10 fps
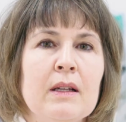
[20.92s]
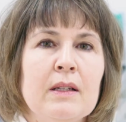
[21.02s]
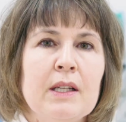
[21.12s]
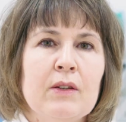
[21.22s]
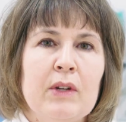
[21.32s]

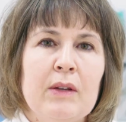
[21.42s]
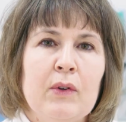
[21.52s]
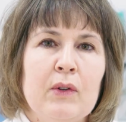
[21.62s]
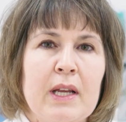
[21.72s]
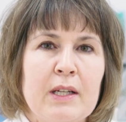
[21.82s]
This
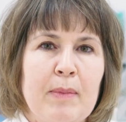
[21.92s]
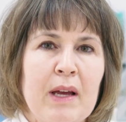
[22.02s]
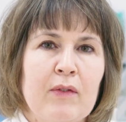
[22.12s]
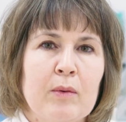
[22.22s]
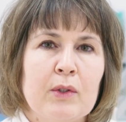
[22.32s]
review dates
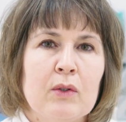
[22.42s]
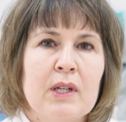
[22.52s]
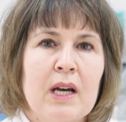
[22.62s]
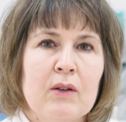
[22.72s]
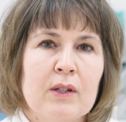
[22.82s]
back from
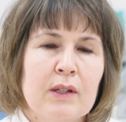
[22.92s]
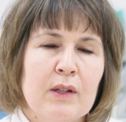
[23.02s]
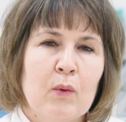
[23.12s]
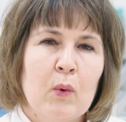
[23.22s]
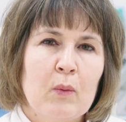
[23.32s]
2000
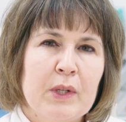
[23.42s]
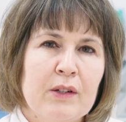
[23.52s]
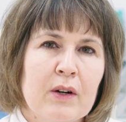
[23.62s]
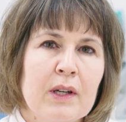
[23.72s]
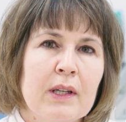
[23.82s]
when we
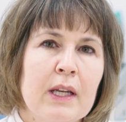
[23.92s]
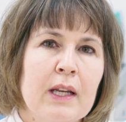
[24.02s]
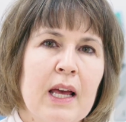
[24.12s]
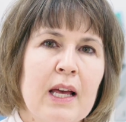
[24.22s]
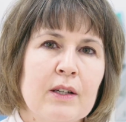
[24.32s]
started it
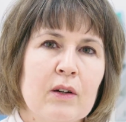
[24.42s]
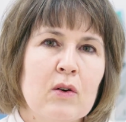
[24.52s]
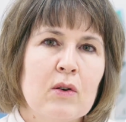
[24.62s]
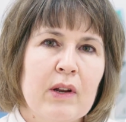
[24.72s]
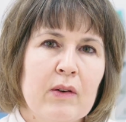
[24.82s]
as a
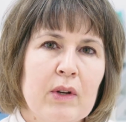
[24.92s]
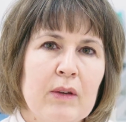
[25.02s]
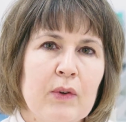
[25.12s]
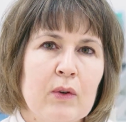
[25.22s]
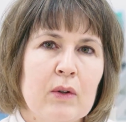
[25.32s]
Cochrane
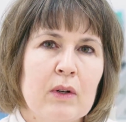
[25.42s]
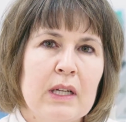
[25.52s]
review.